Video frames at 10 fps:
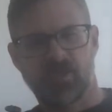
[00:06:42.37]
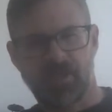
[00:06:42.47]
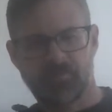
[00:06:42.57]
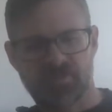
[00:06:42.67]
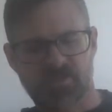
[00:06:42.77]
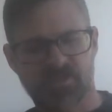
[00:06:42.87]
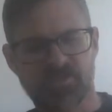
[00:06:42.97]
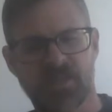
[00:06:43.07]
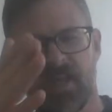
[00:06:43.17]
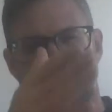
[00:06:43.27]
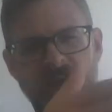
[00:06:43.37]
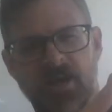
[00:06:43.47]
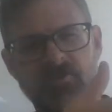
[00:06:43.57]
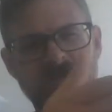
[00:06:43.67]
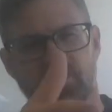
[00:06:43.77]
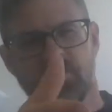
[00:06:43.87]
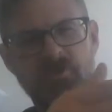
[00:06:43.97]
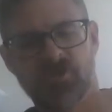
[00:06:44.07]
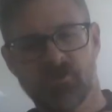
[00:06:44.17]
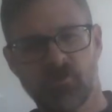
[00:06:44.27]
line positions, how to
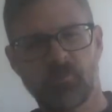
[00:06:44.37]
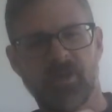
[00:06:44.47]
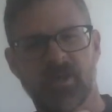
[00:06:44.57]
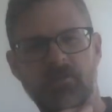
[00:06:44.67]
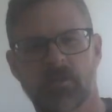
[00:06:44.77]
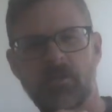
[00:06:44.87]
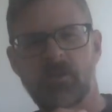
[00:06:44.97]
use your throat pattern.